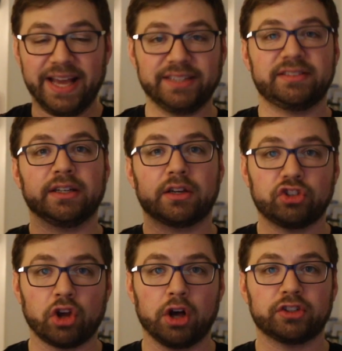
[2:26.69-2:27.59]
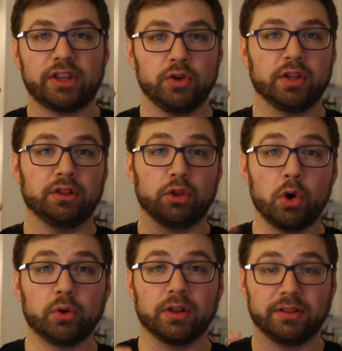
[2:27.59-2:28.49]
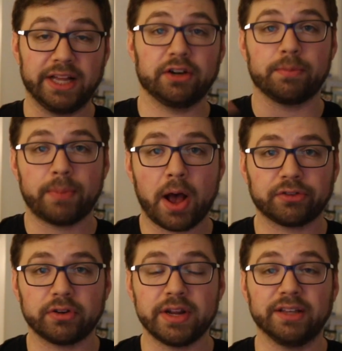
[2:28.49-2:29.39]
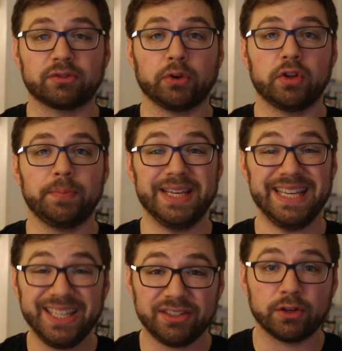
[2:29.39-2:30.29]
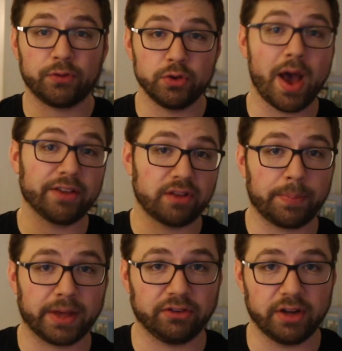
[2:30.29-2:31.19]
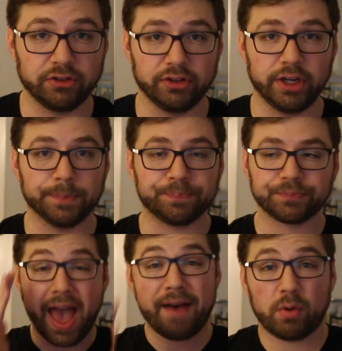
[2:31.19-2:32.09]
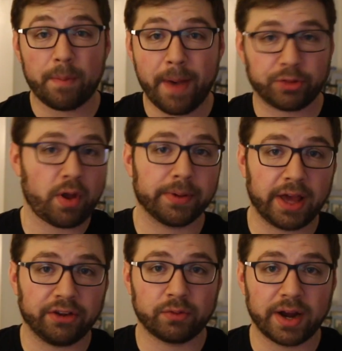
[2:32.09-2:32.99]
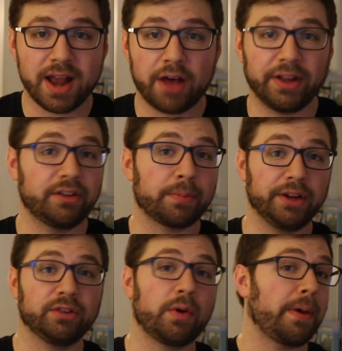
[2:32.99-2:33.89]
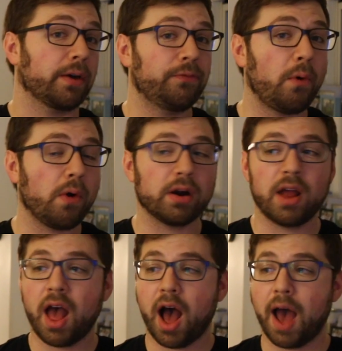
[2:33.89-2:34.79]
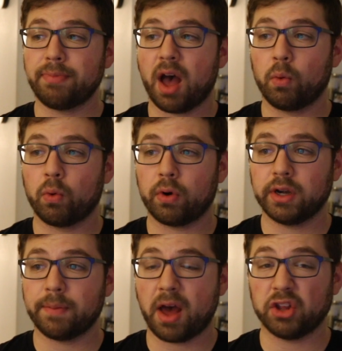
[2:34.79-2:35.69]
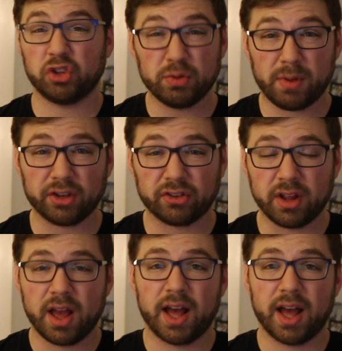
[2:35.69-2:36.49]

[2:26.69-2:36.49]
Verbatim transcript: async chunks that you can load later in the browser is going to be easier for you as an application engineer. I have a Webpack 3 application right now that needs to upgrade to Webpack 4. I'm not worried about it too much